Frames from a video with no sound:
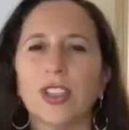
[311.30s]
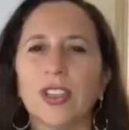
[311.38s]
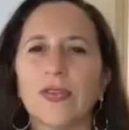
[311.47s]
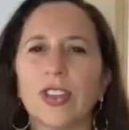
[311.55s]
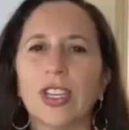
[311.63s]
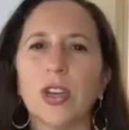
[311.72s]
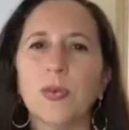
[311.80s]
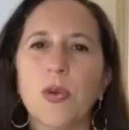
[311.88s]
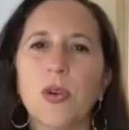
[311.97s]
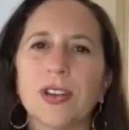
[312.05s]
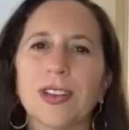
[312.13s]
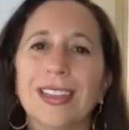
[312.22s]
an
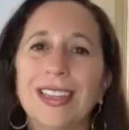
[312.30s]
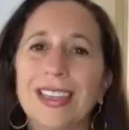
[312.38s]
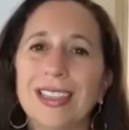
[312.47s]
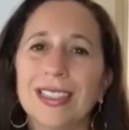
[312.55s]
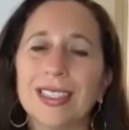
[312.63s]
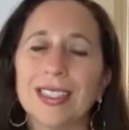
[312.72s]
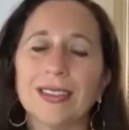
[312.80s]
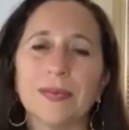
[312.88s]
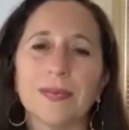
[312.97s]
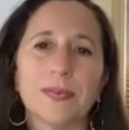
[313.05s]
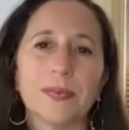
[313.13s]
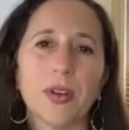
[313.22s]
airport needs
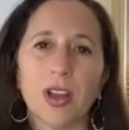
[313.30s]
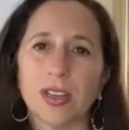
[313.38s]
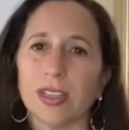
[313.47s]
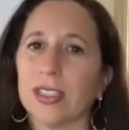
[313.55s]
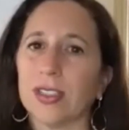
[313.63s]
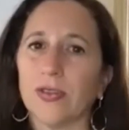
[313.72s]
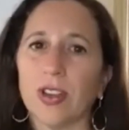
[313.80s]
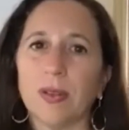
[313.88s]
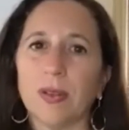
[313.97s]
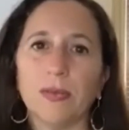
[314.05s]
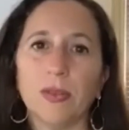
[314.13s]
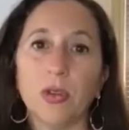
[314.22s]
products
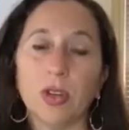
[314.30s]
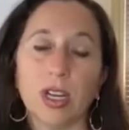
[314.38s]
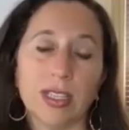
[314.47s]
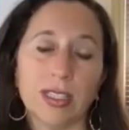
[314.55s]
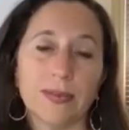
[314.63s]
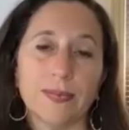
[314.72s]
from you guys,